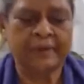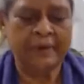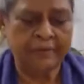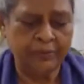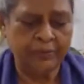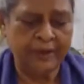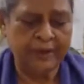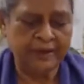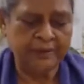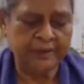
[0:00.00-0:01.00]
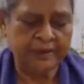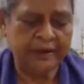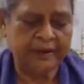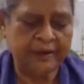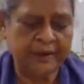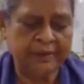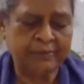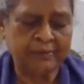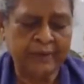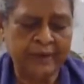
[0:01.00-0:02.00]
have to pay respect and
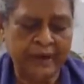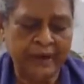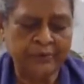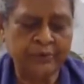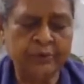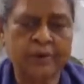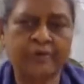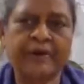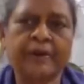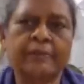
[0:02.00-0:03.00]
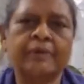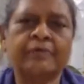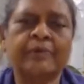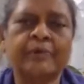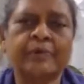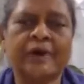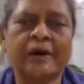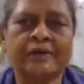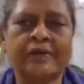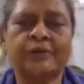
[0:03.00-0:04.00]
be grateful to our Venerable Vipula
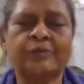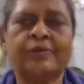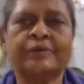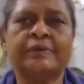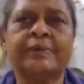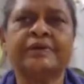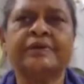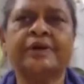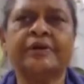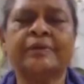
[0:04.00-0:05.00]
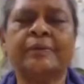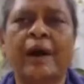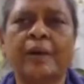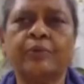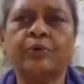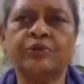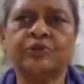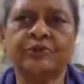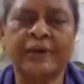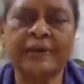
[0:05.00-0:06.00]
Sarathera, who was the president of the Mahabodhi
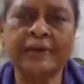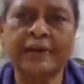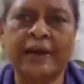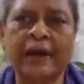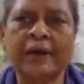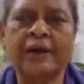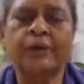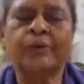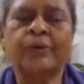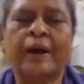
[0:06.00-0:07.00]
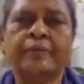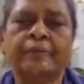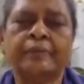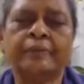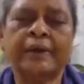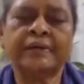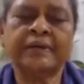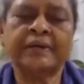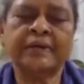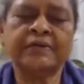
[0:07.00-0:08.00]
Society India, who had
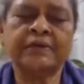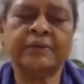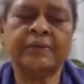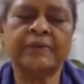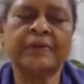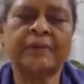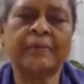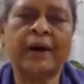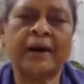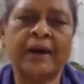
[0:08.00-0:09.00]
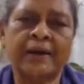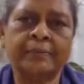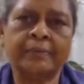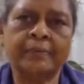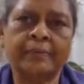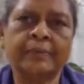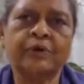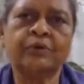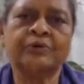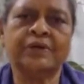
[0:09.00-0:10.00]
much connection with the Mahayana
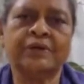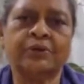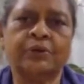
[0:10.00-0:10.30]
bhikkhus in